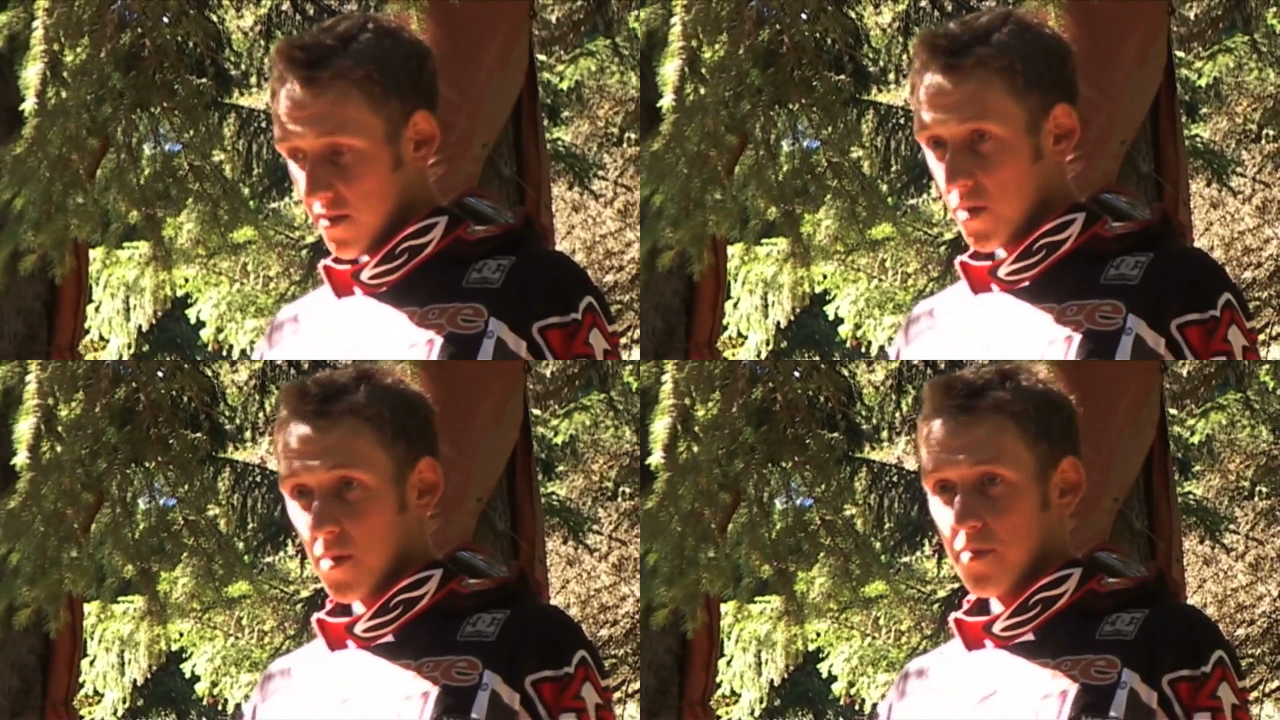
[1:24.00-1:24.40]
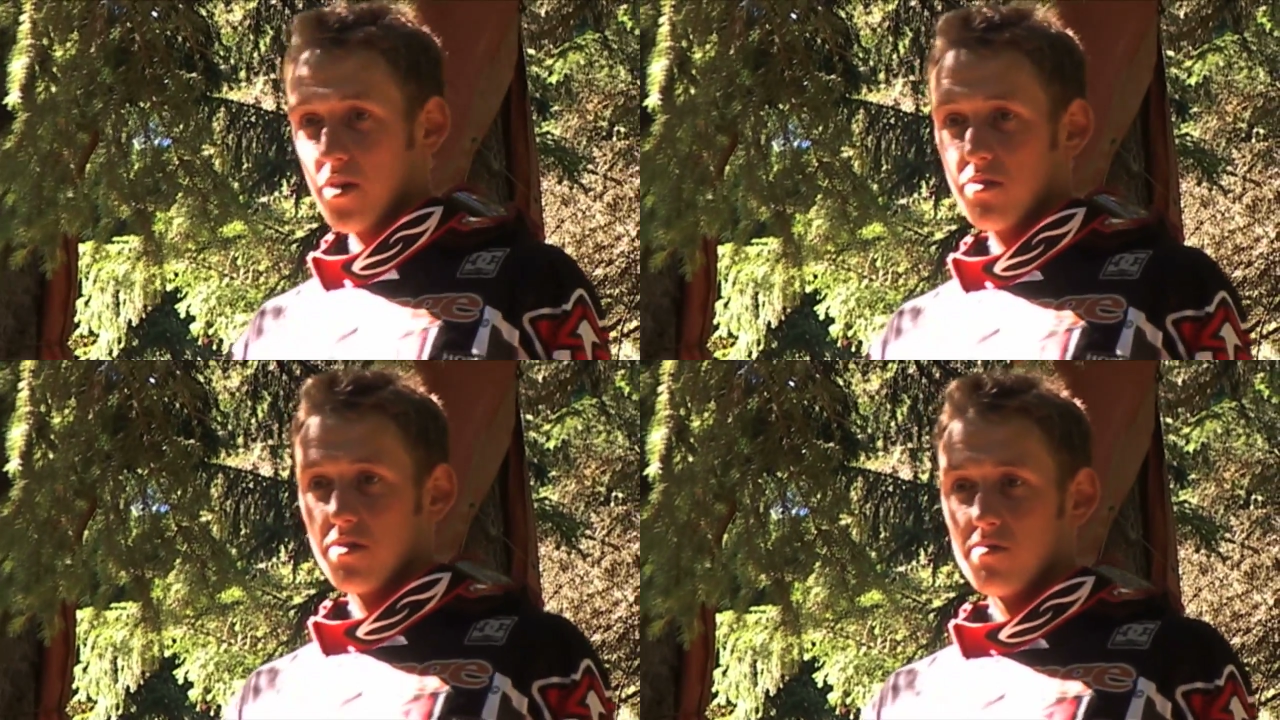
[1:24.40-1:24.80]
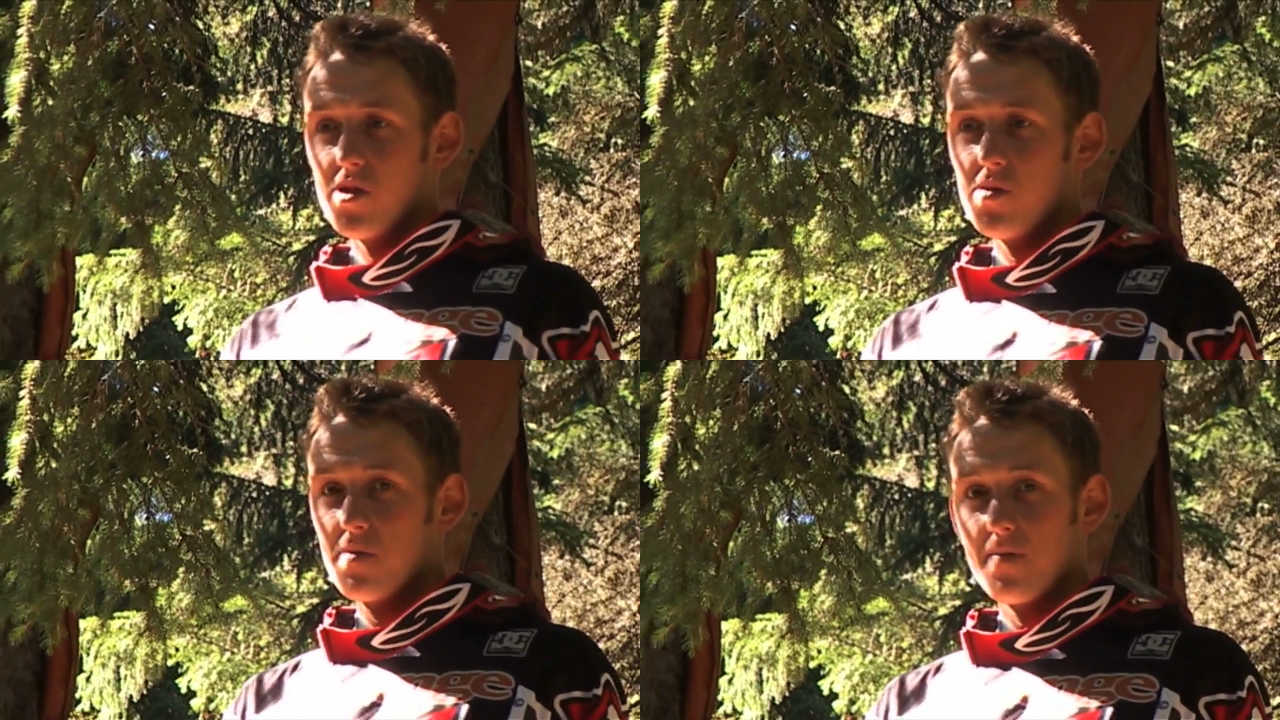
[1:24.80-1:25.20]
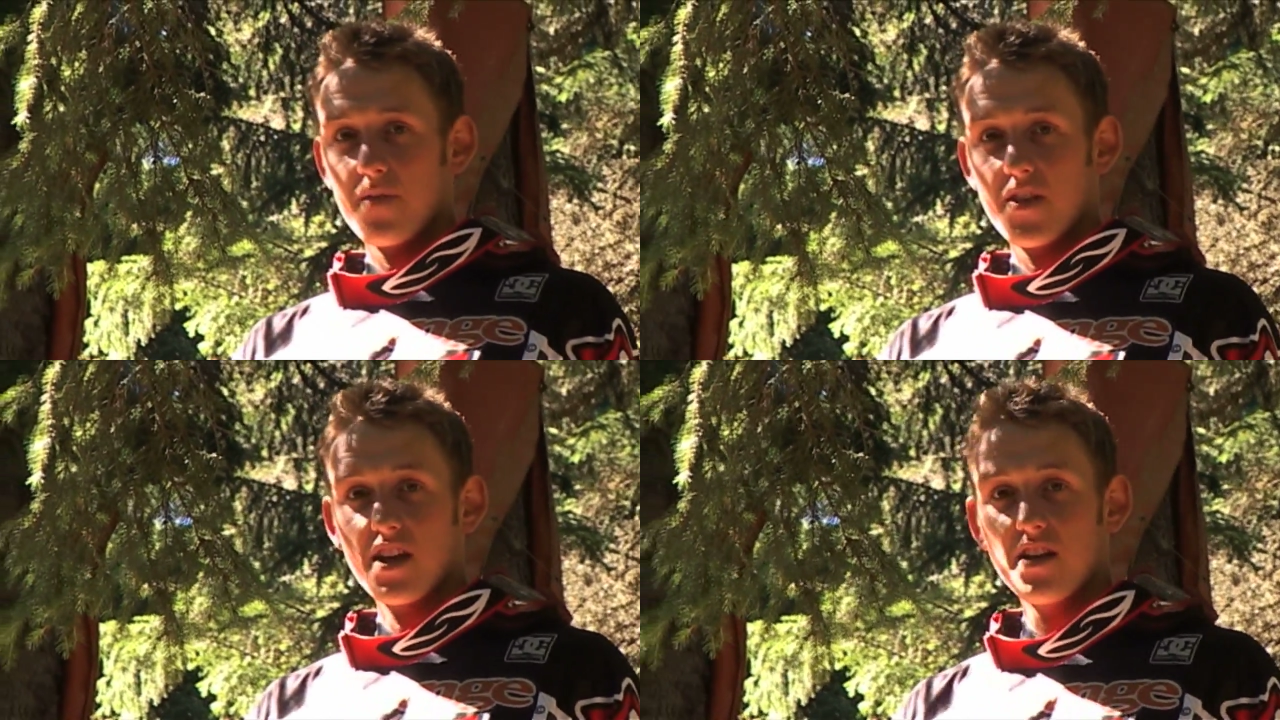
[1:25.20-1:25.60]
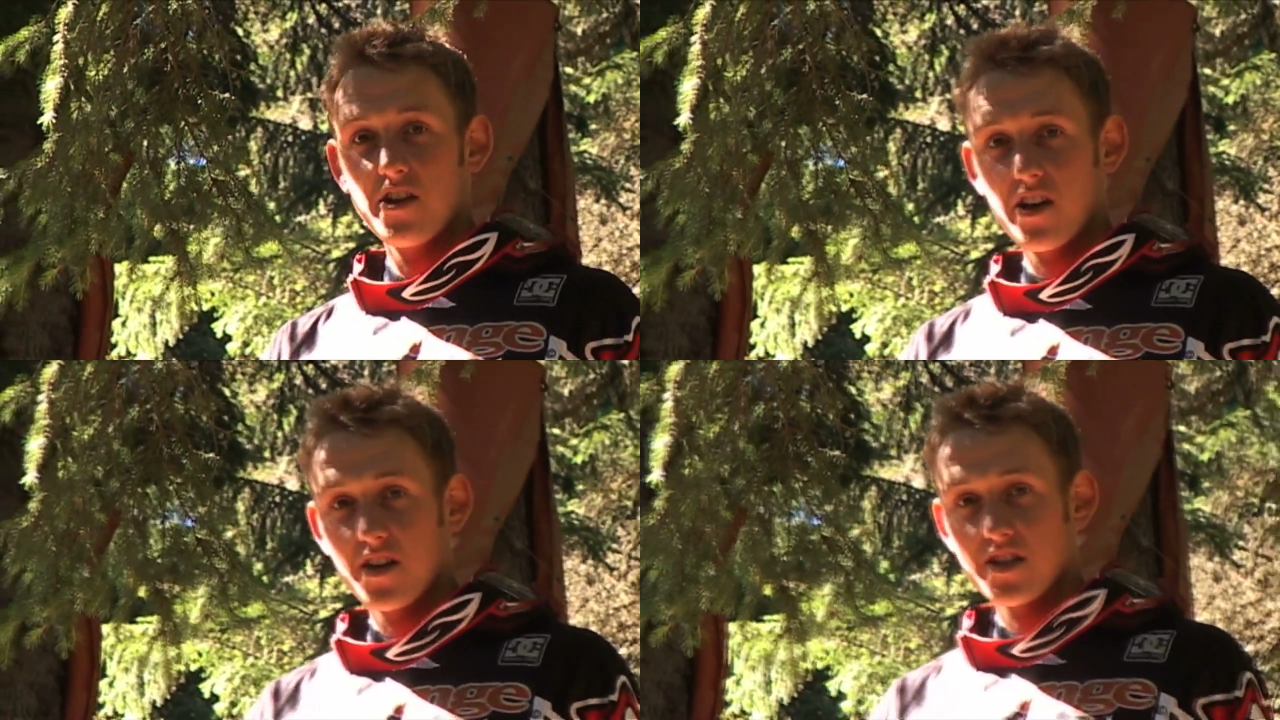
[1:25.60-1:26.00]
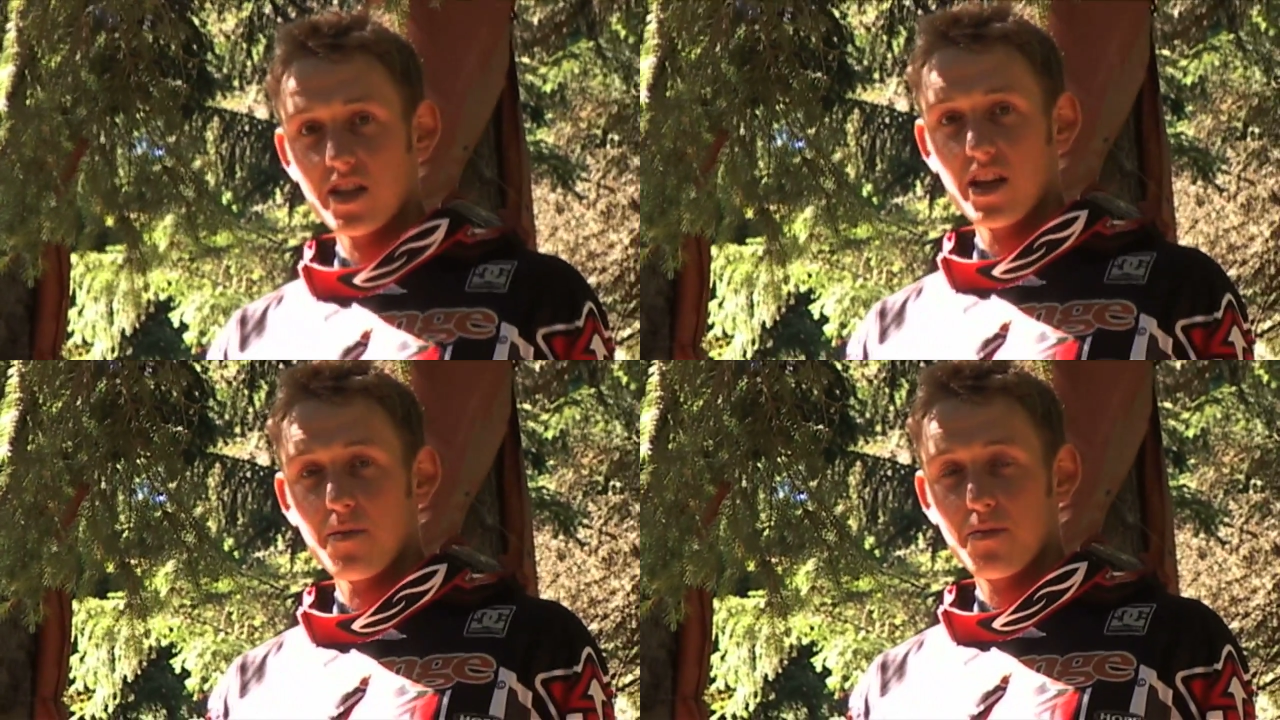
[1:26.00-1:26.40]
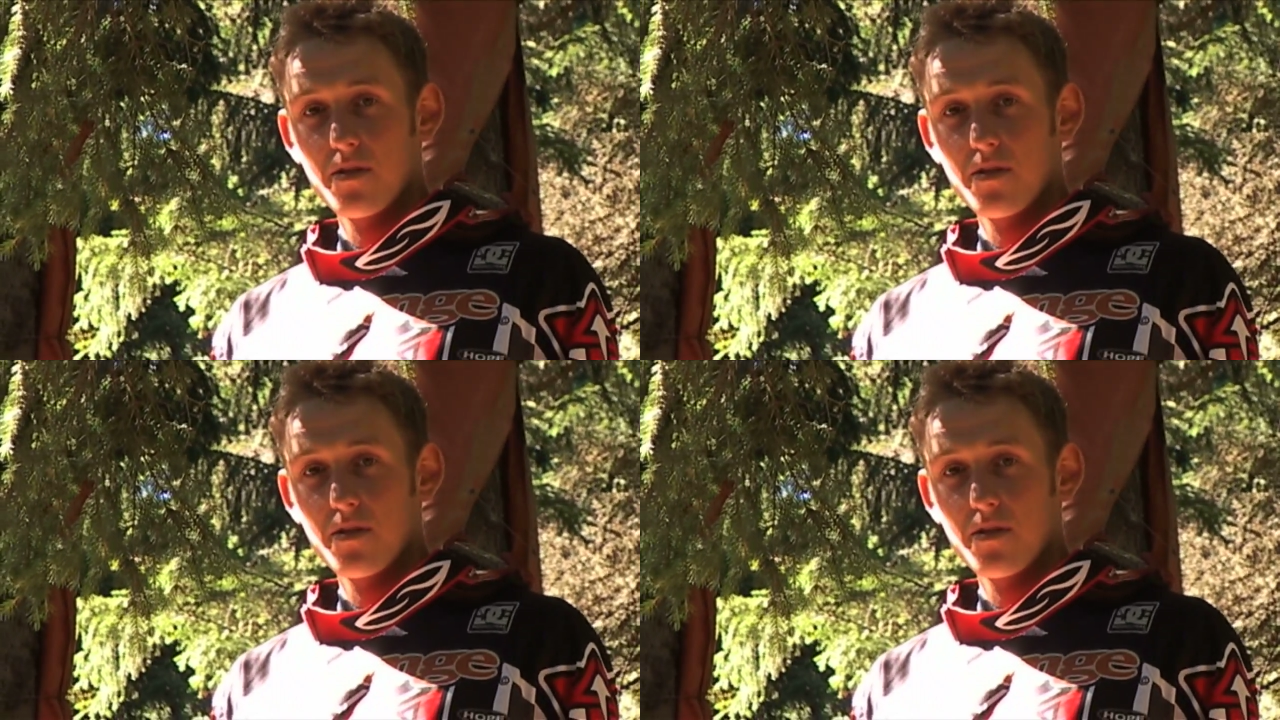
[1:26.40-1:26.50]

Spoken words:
If you approach a route thinking you're going to slip,